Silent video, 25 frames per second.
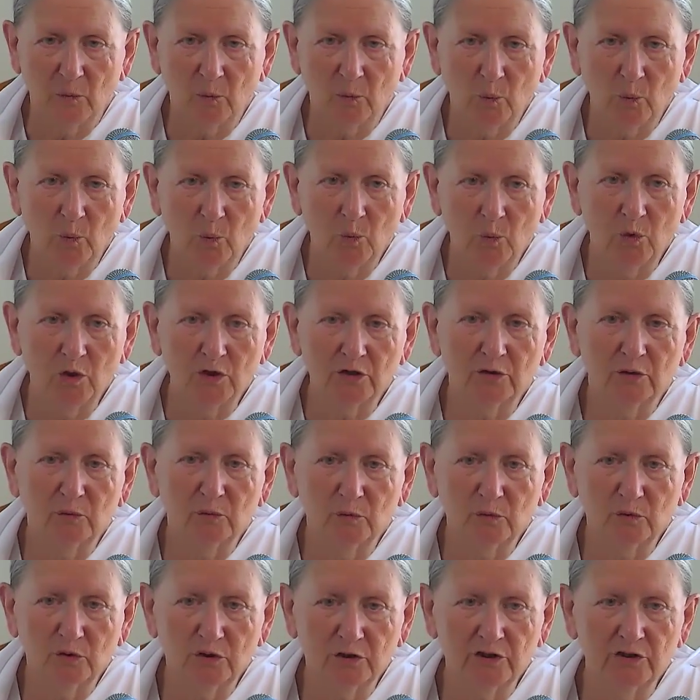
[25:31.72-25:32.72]
What
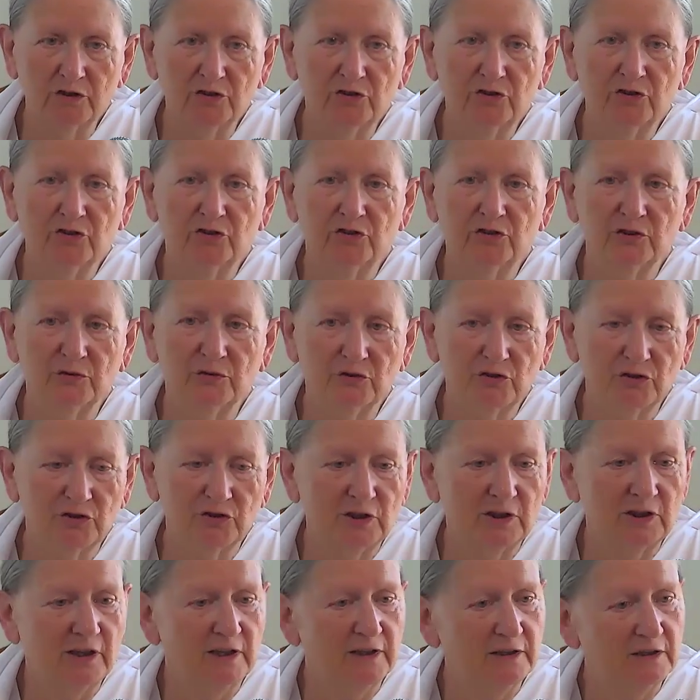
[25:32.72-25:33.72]
words you
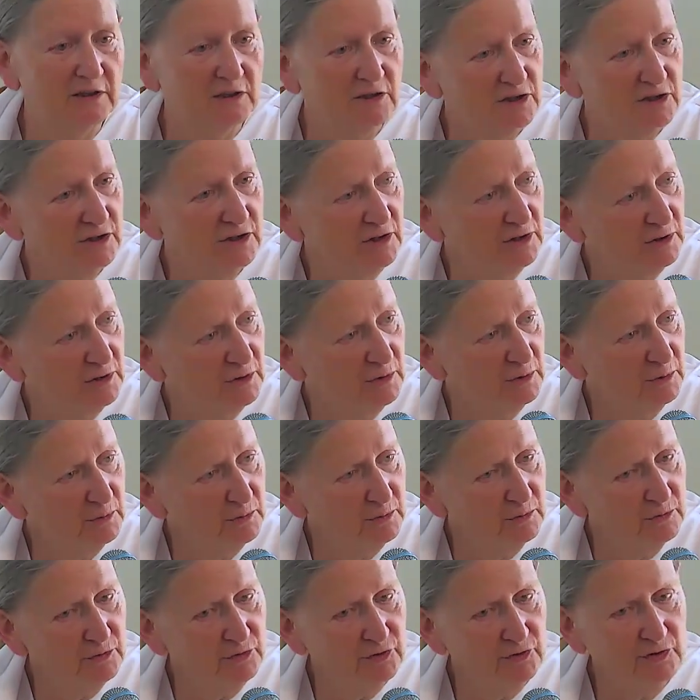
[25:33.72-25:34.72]
select to
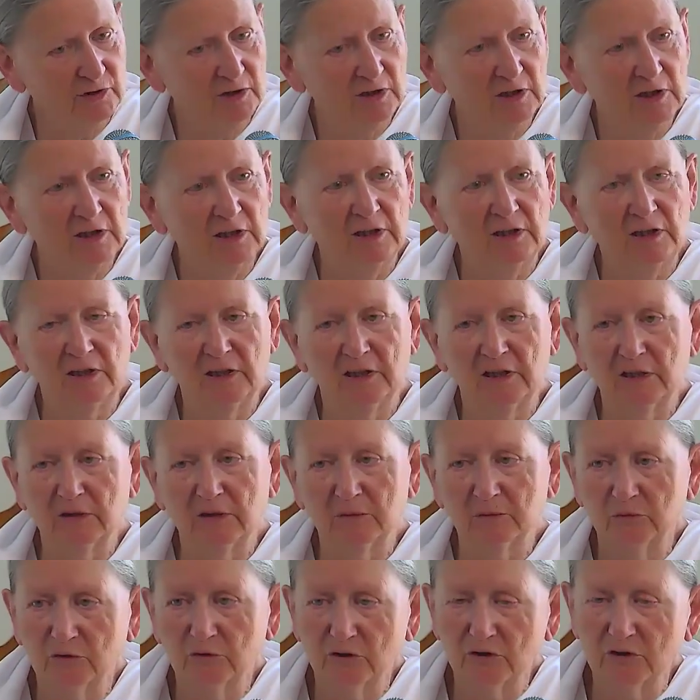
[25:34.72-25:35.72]
use,
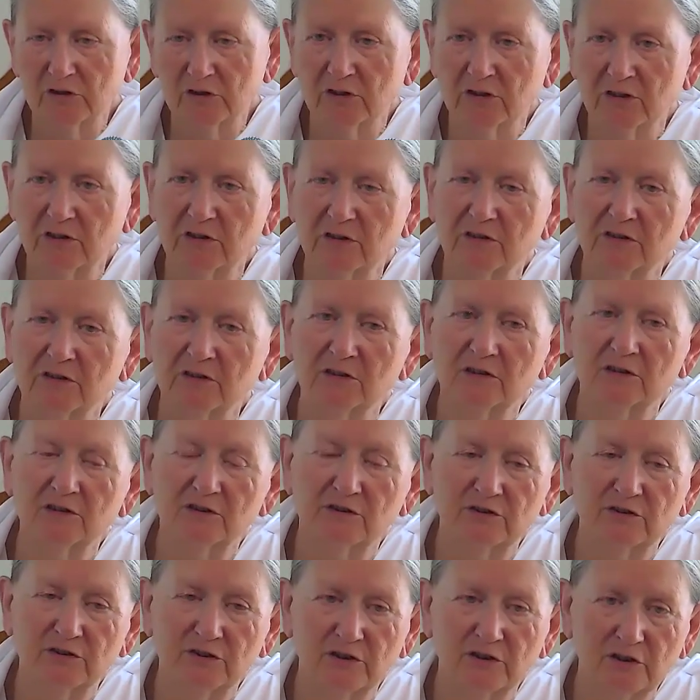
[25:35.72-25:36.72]
in what
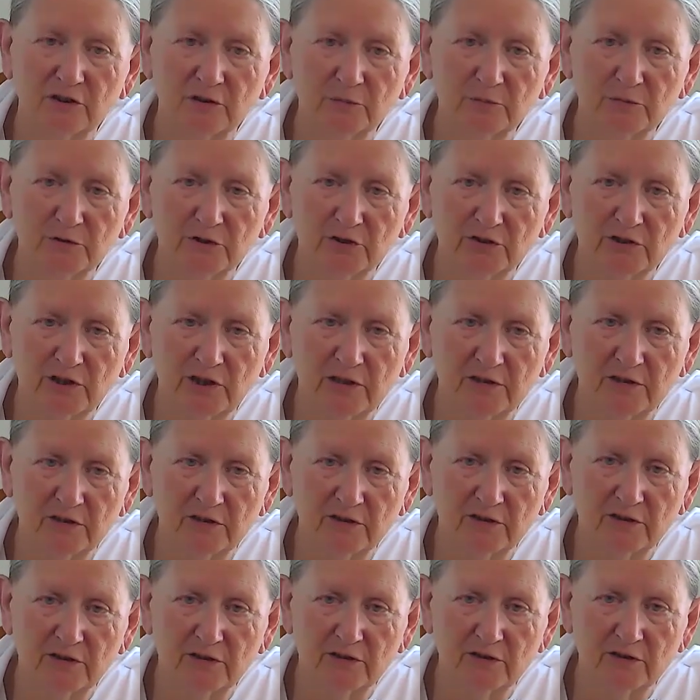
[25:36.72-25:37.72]

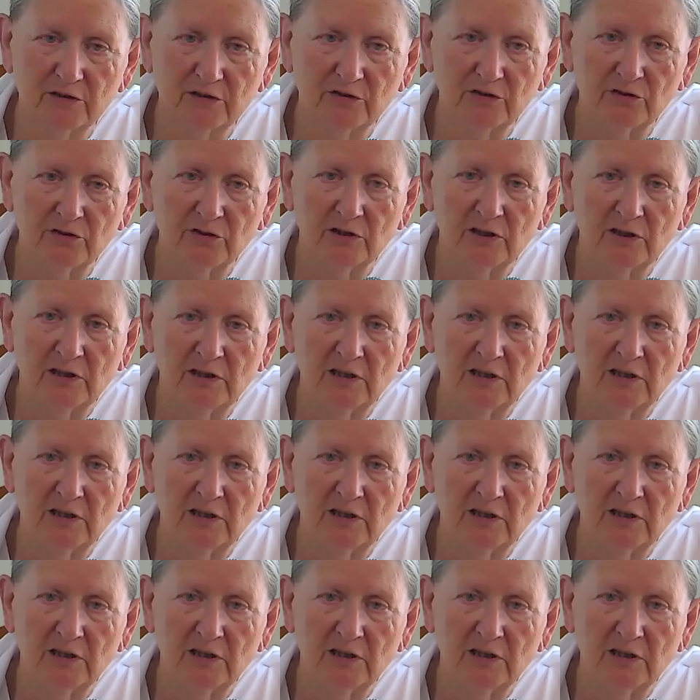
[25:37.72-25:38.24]
circumstances,